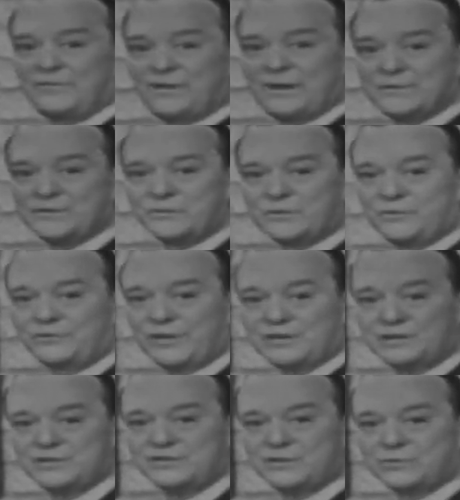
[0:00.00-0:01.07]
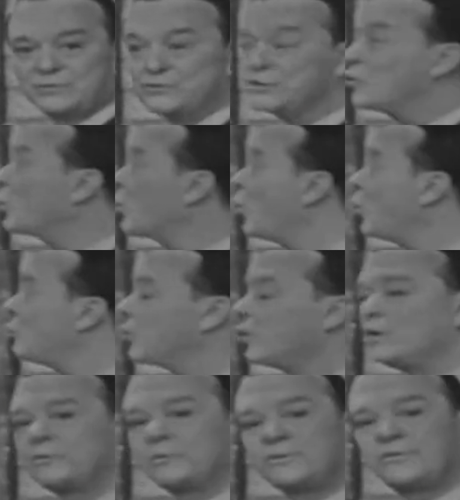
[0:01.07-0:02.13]
the famous Rosetta Stone, so called
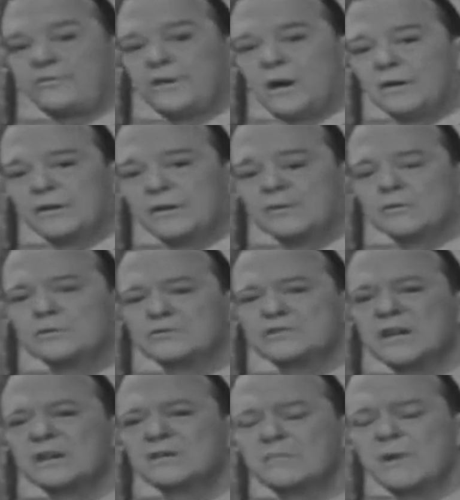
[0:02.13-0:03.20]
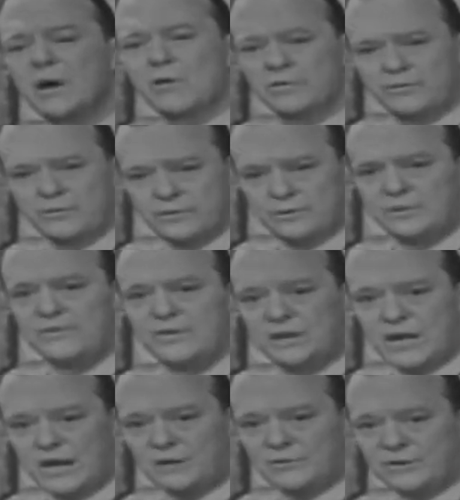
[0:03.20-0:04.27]
because it was found in the Rosetta mouth of the
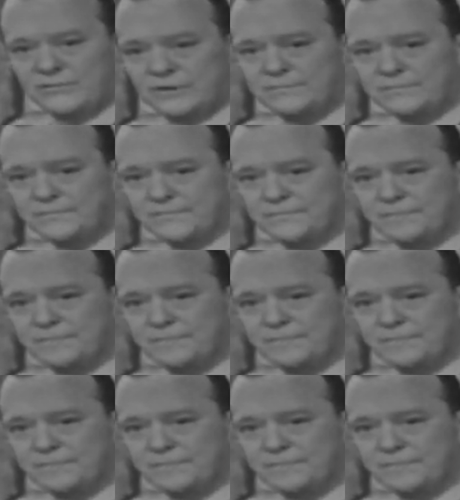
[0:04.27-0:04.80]
Nile River.